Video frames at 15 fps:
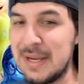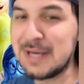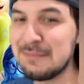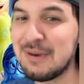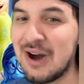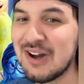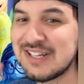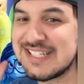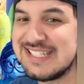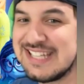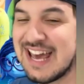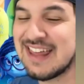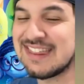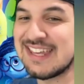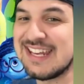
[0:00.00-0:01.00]
Bong's
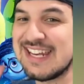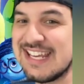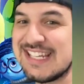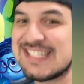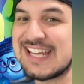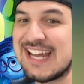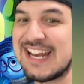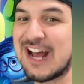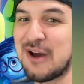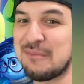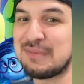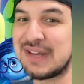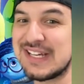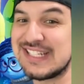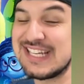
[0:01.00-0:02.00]
death in Inside Out
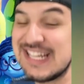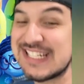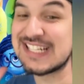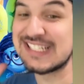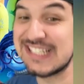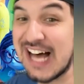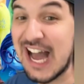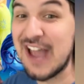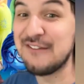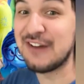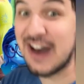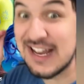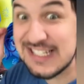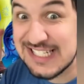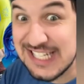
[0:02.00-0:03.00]
because he's alive
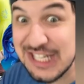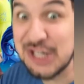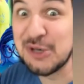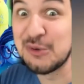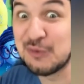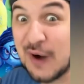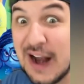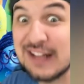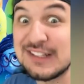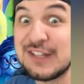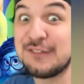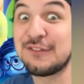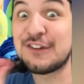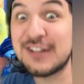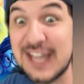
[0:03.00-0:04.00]
until Riley
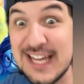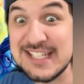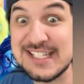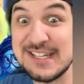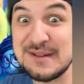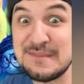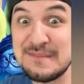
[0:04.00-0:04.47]
forgets him.